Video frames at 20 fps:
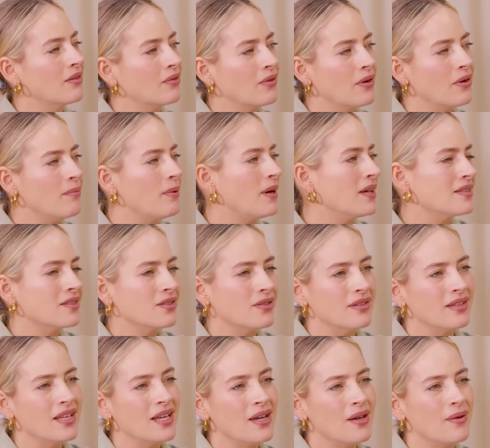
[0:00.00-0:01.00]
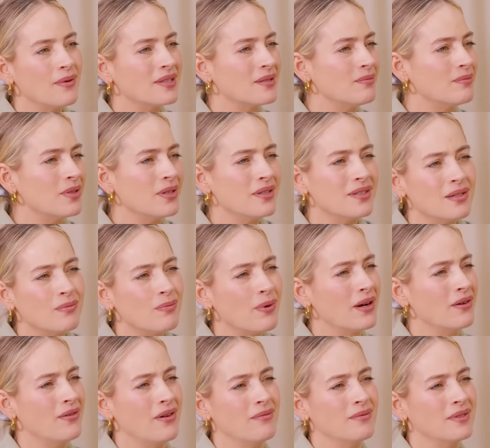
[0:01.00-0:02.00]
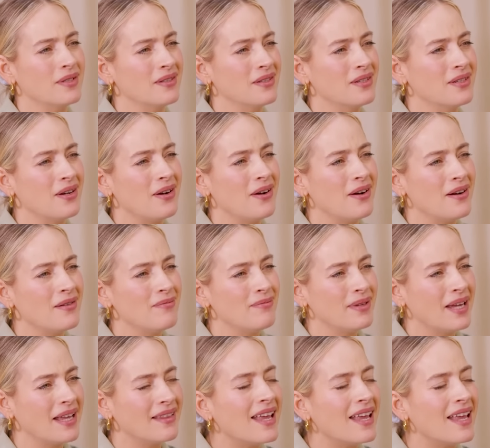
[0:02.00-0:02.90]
Throw pasta in there with some toasted breadcrumbs on top.